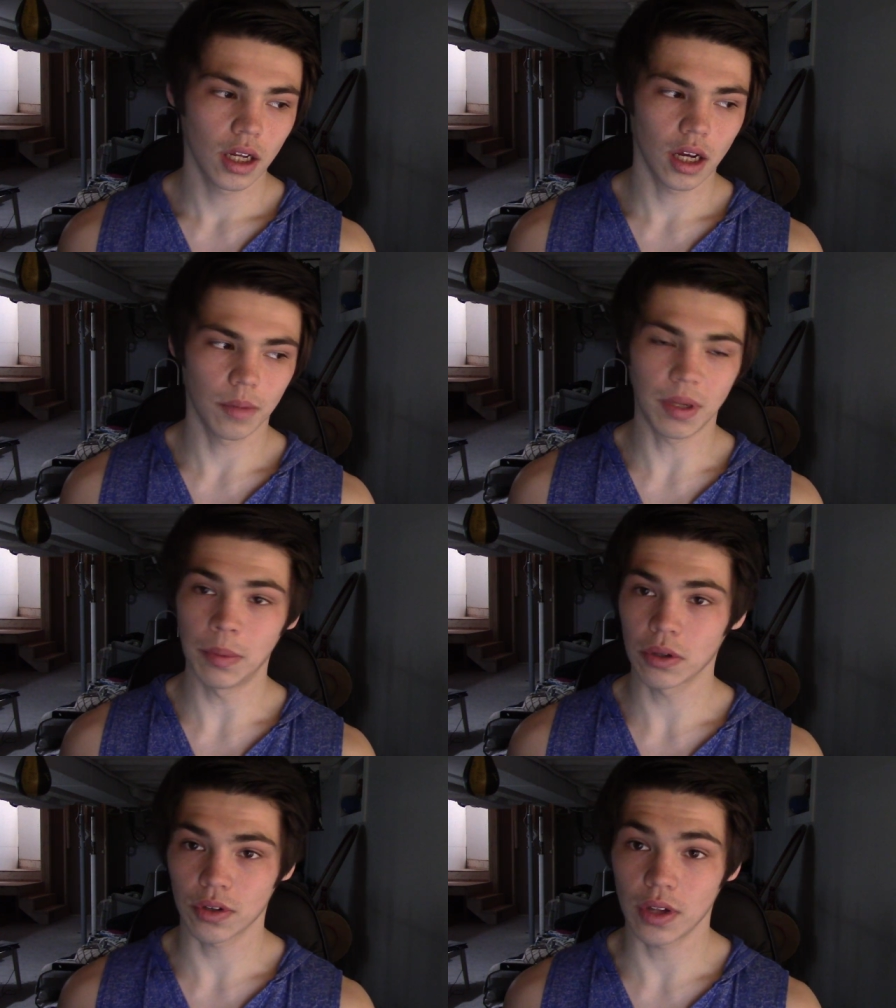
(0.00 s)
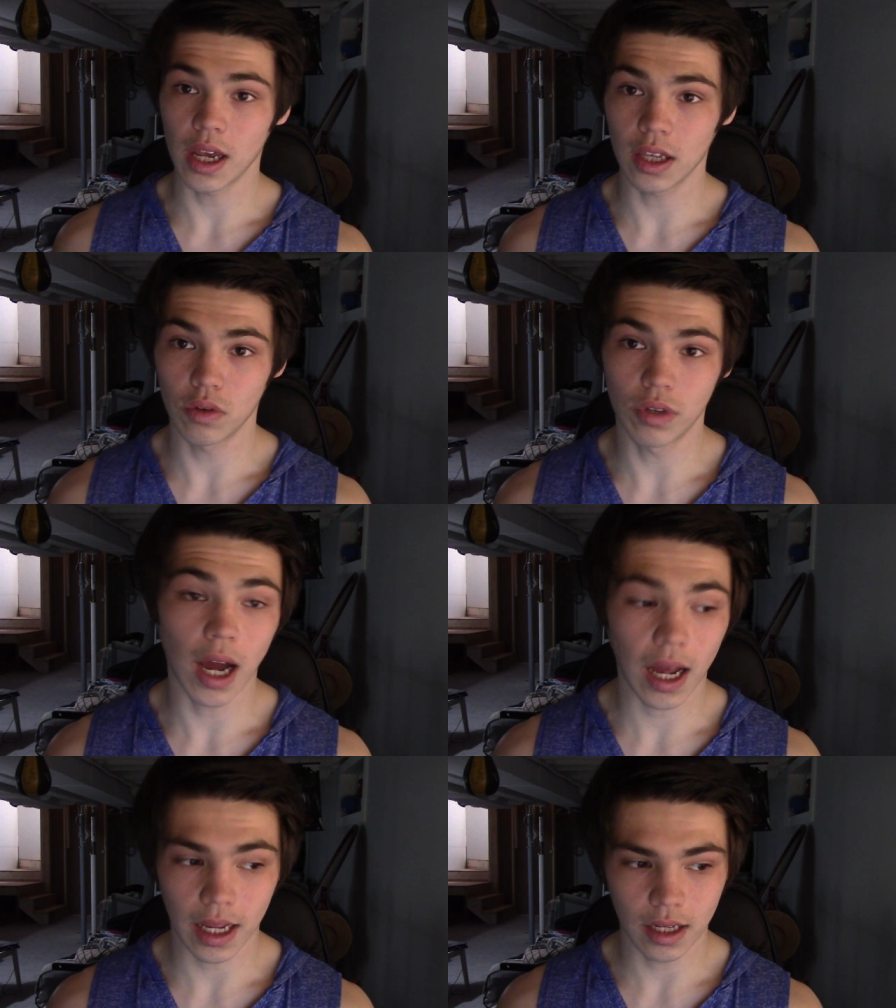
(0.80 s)
uh, people are saying you
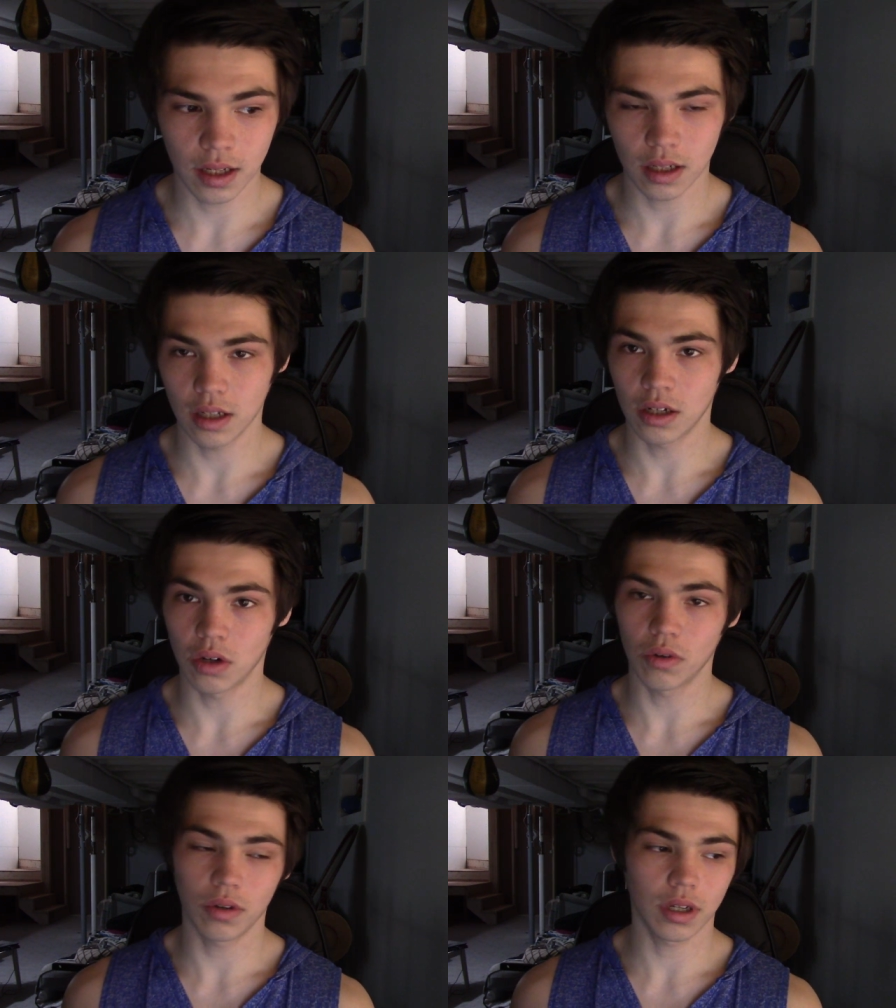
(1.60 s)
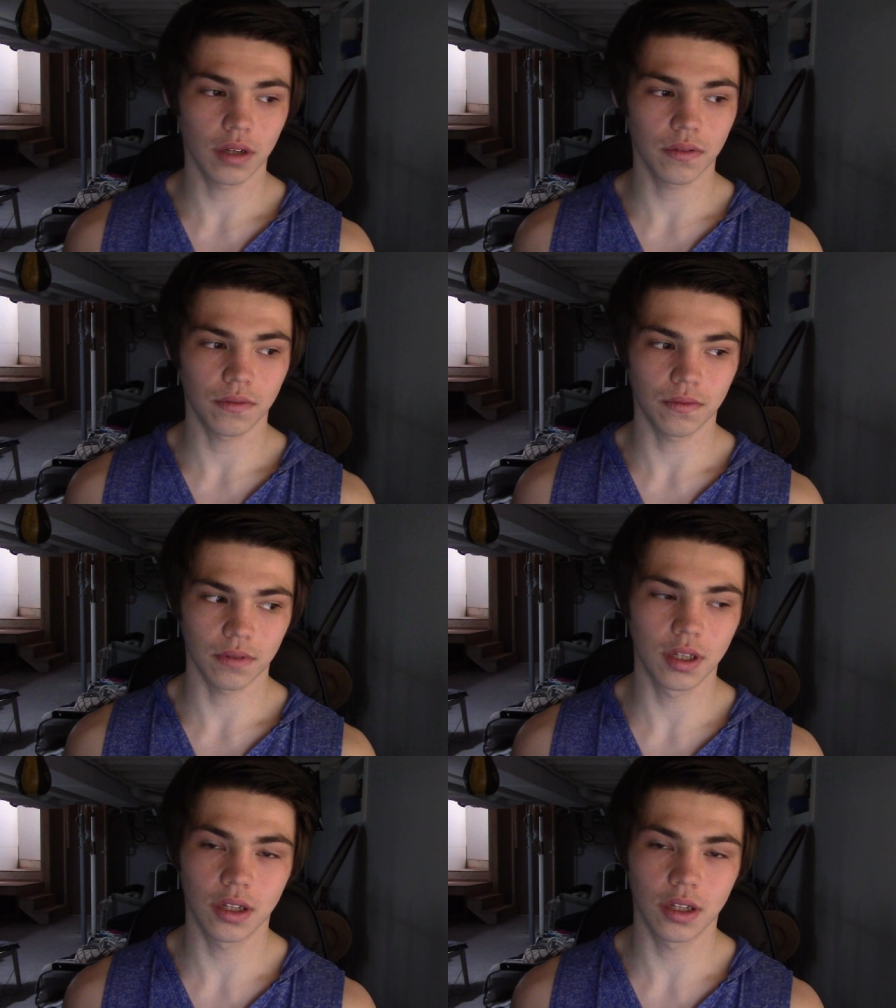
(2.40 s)
died. You know, if